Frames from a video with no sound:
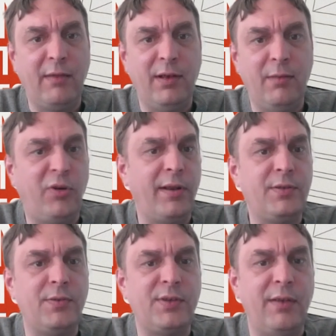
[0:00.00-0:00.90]

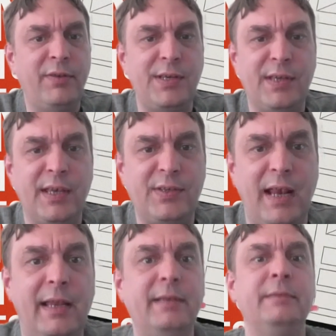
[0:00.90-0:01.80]
products or services they're
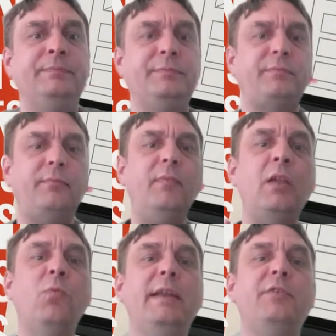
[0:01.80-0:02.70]
selling,
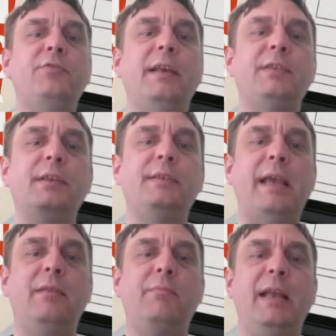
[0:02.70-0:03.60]
we address the
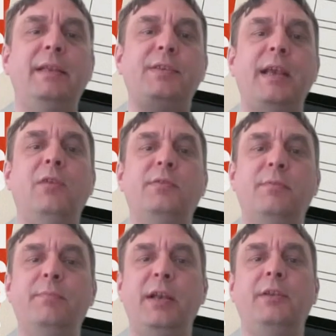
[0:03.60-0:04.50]
10 main sales
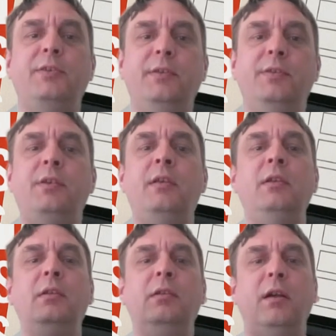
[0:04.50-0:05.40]
objections,
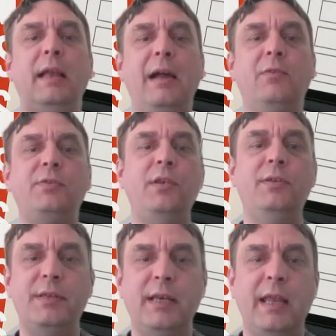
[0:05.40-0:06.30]
like how soon
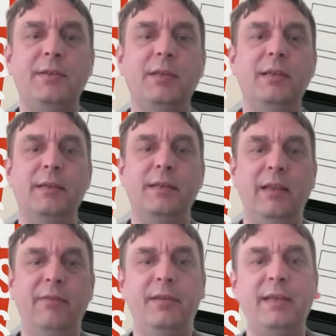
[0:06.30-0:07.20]
does it get
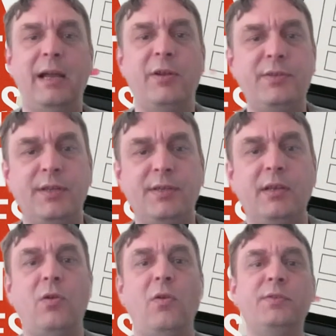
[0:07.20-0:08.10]
delivered, how much does it
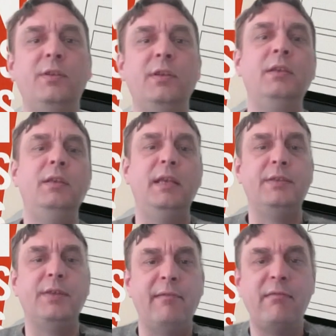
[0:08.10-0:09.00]
cost, is
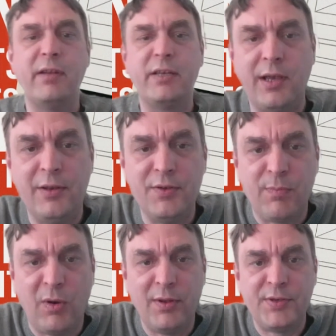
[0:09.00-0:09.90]
there a returns
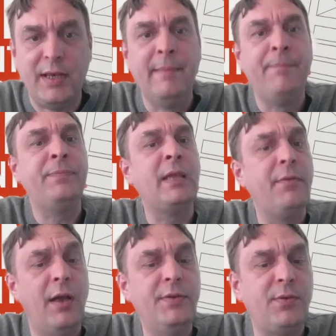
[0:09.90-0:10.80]
policy,
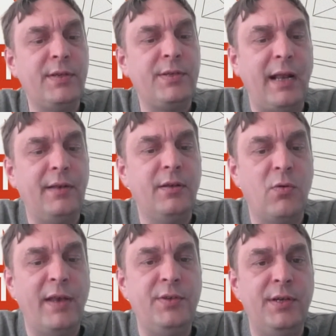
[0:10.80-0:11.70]
those sort of standard
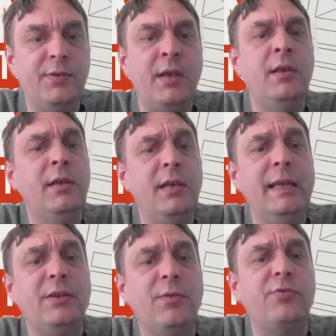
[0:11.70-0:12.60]
questions. You
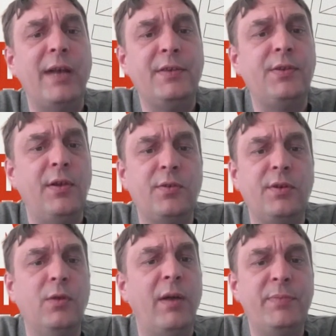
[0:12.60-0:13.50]
need to address those on
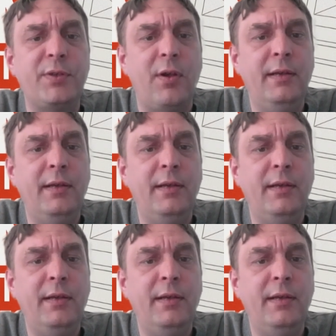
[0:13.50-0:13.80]
your website,